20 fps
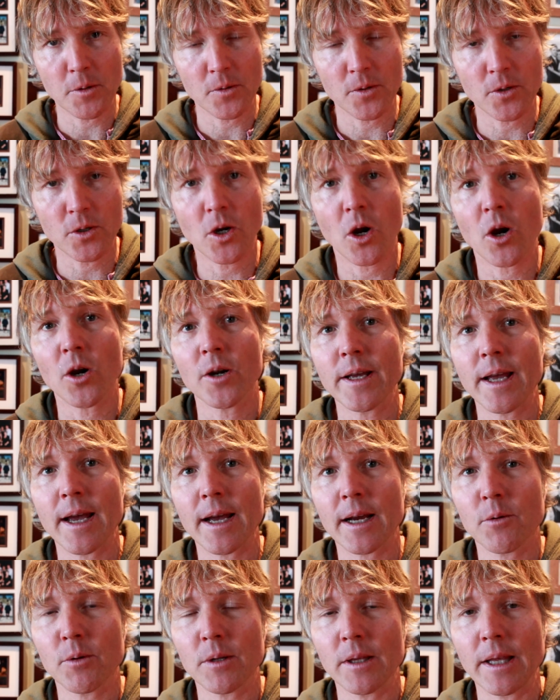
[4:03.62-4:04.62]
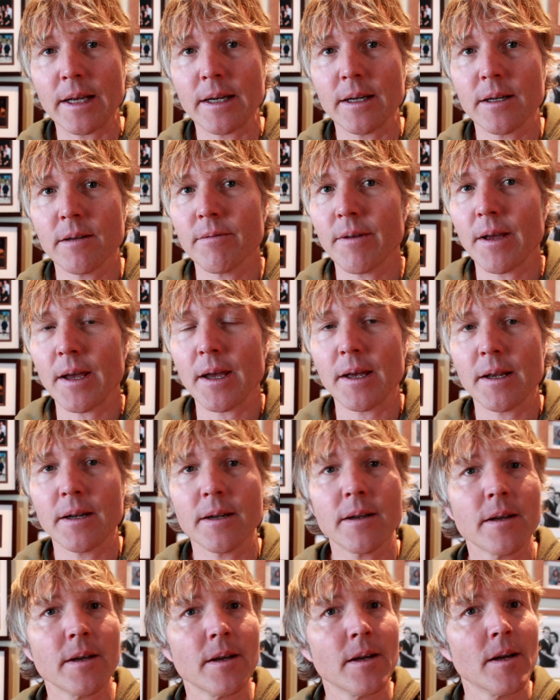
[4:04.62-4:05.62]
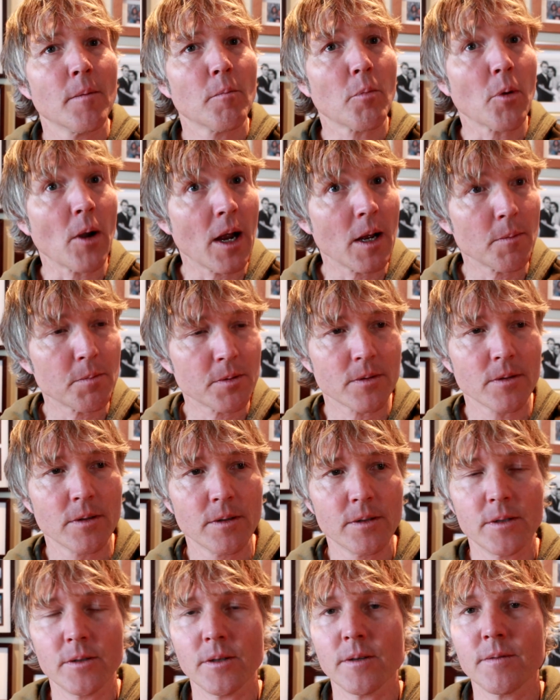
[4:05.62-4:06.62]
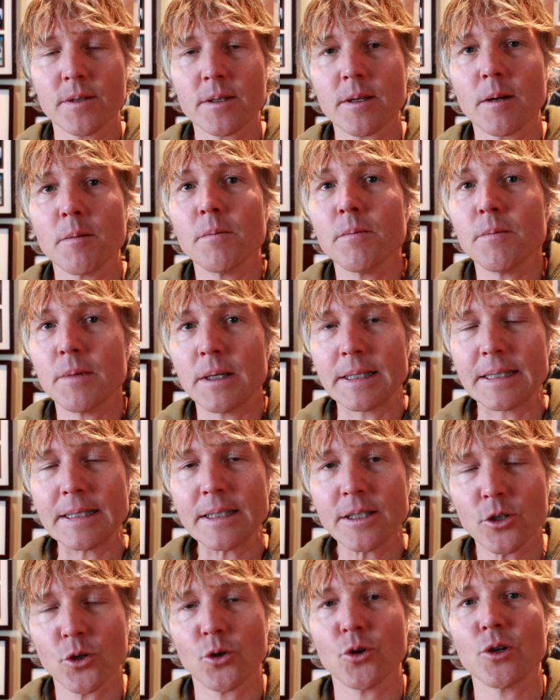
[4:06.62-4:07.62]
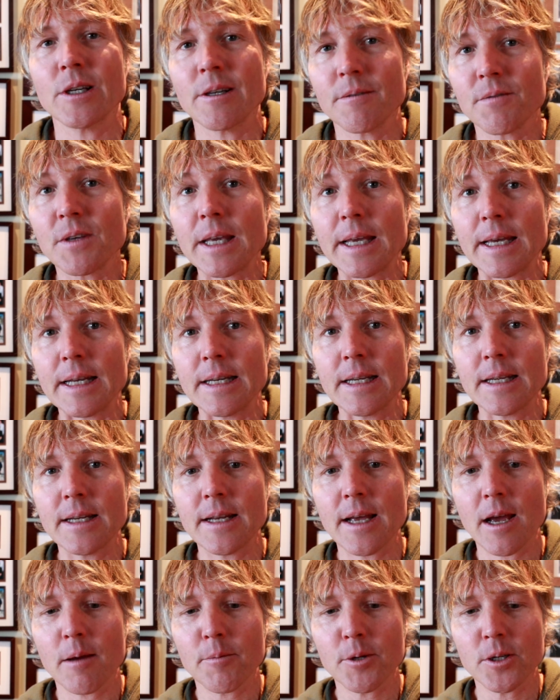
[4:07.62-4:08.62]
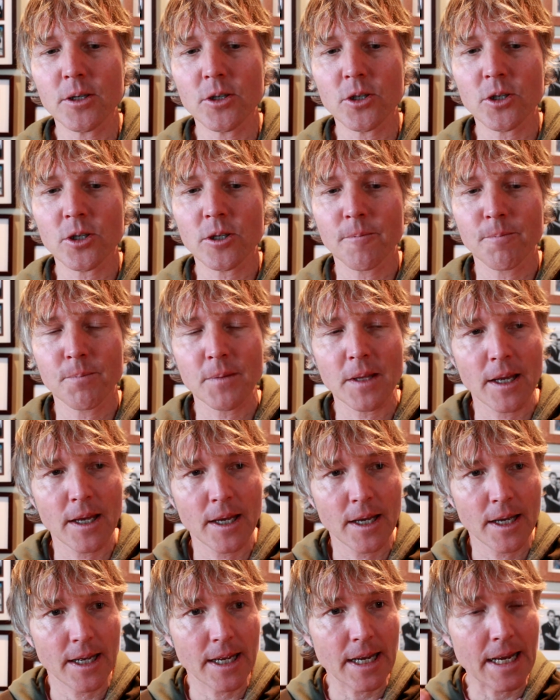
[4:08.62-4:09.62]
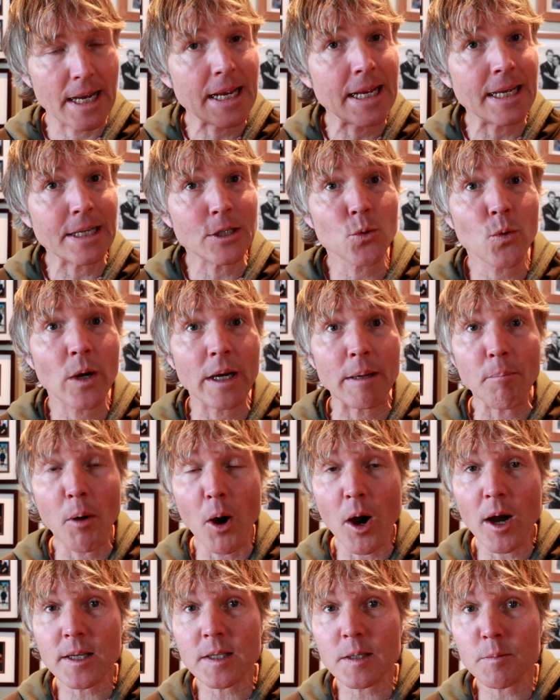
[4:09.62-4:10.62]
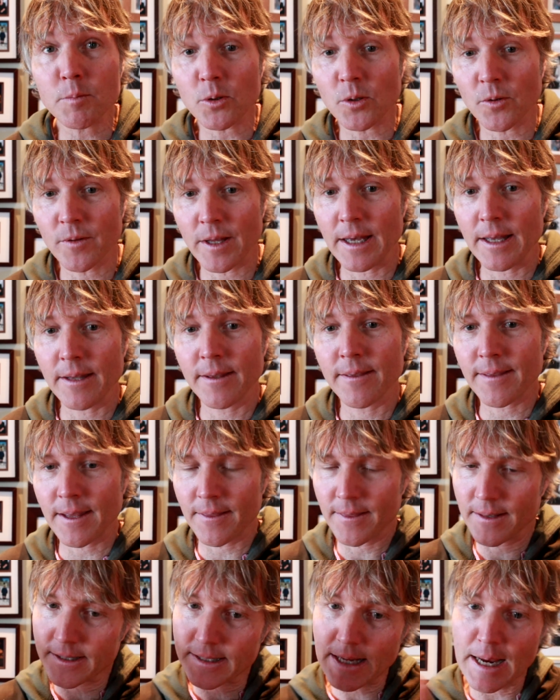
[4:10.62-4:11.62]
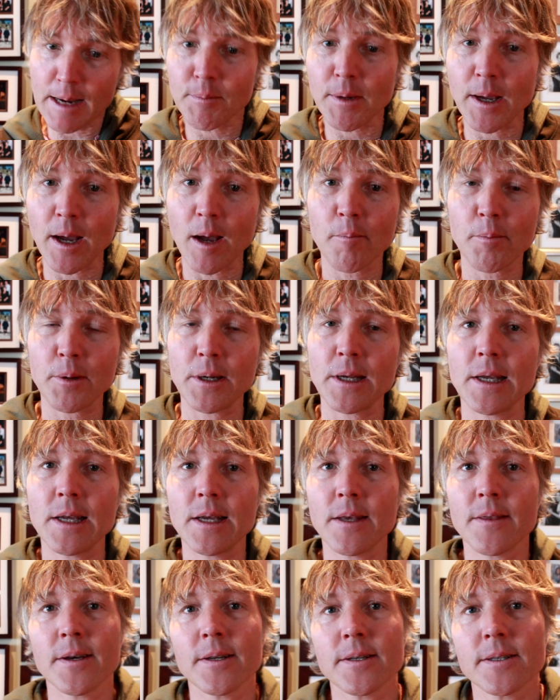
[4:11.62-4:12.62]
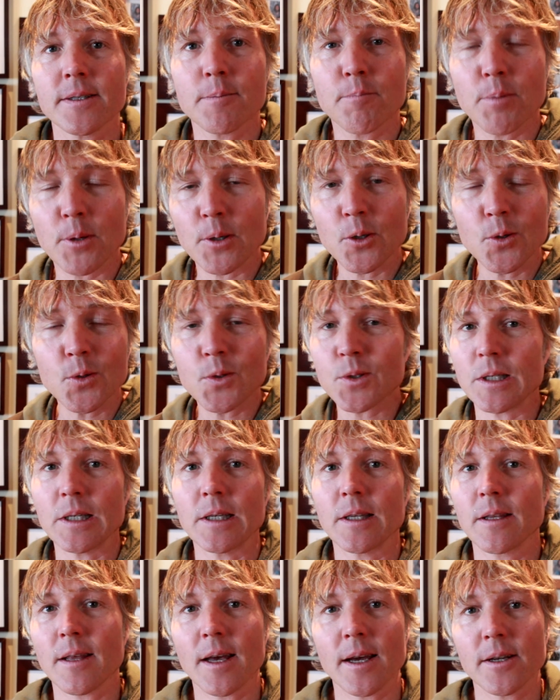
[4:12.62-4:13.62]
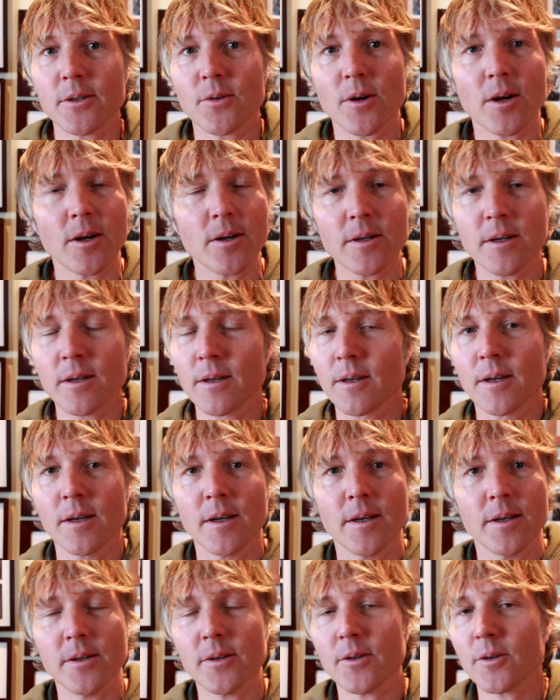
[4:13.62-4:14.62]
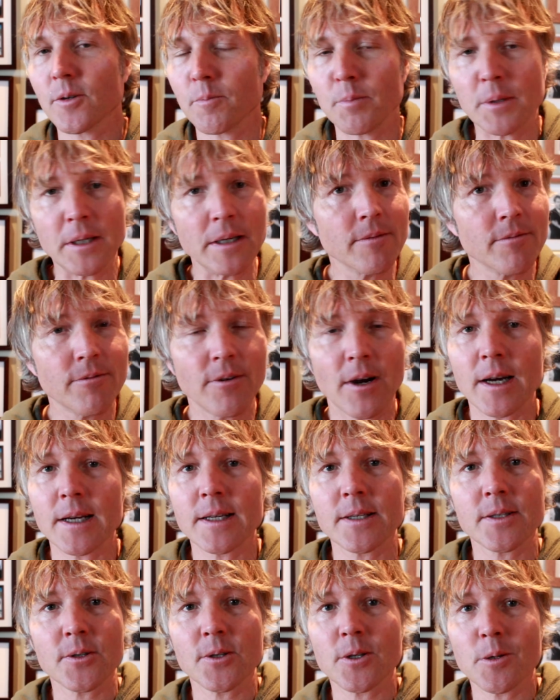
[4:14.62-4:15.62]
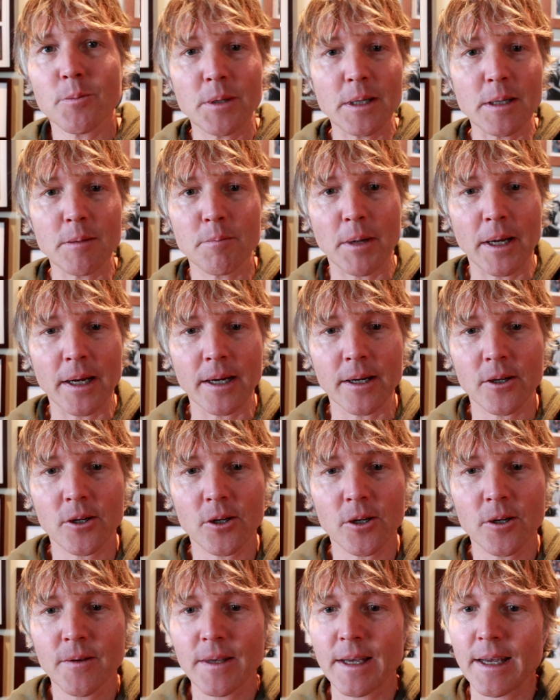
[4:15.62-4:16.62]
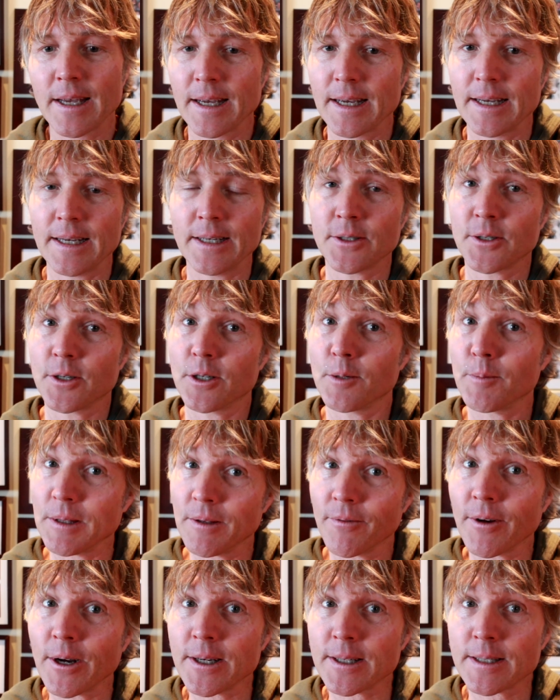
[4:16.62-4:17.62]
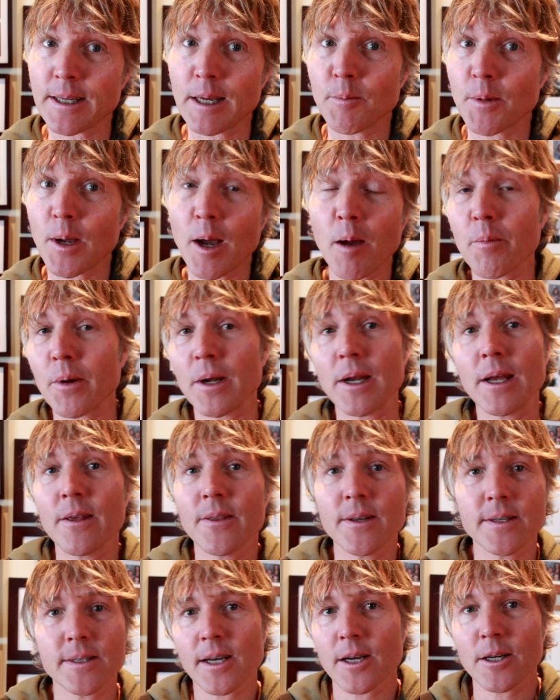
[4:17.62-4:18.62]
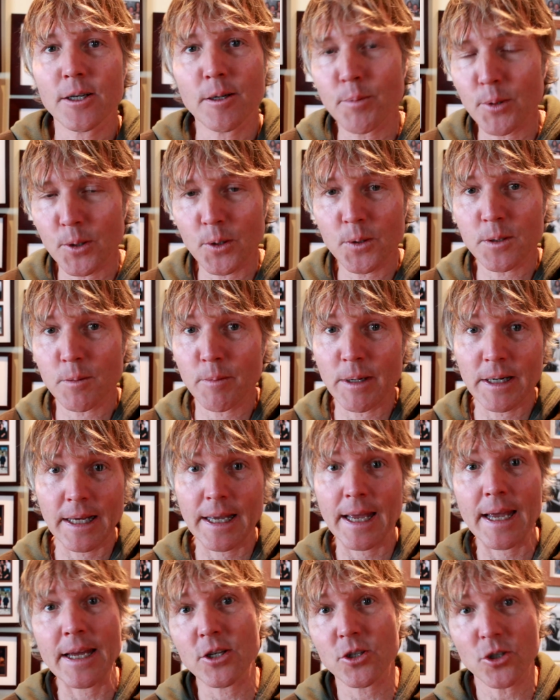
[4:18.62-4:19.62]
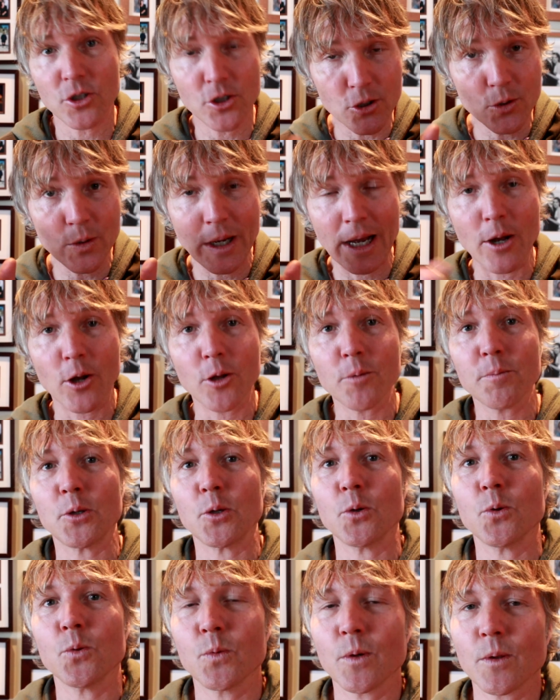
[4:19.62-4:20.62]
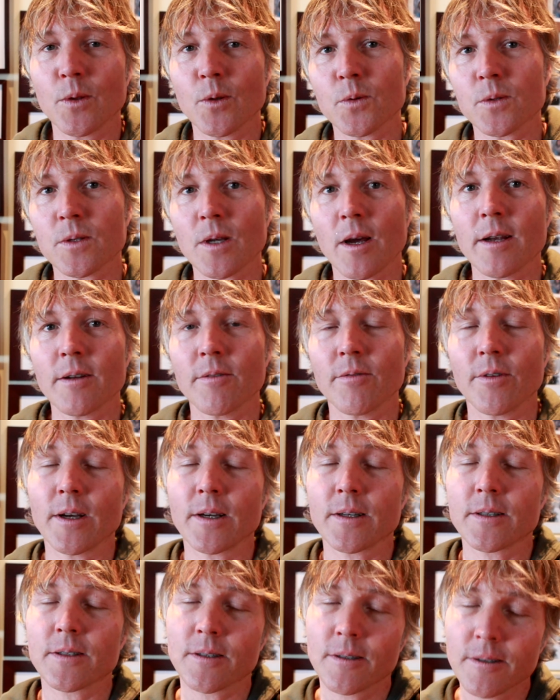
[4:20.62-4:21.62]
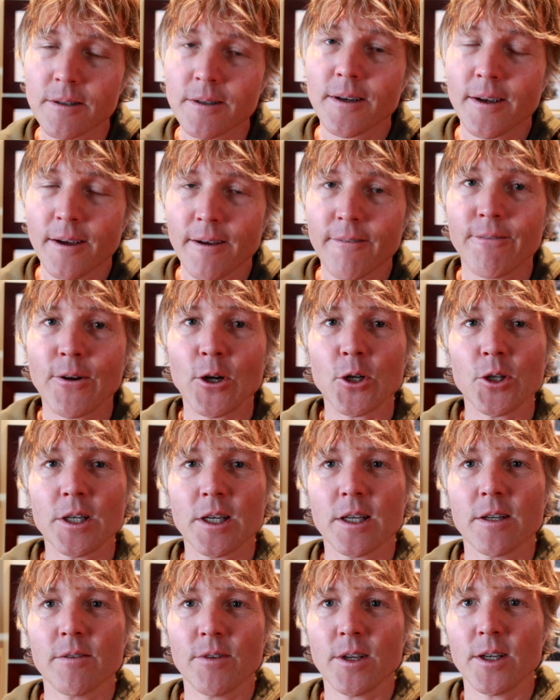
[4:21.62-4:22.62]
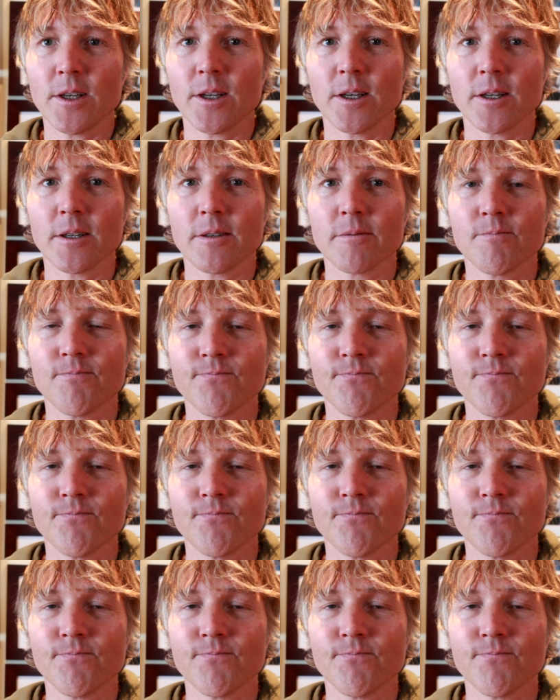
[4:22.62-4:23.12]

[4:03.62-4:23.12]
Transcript: other cardiac related event, perhaps you have some degree of kidney damage, it's quite possible then that the same company that is producing that drug, you know, be it Pfizer, be it Bayer, is going to be the very same company that's going to produce the medication to help you with those side effects. Fairly convenient.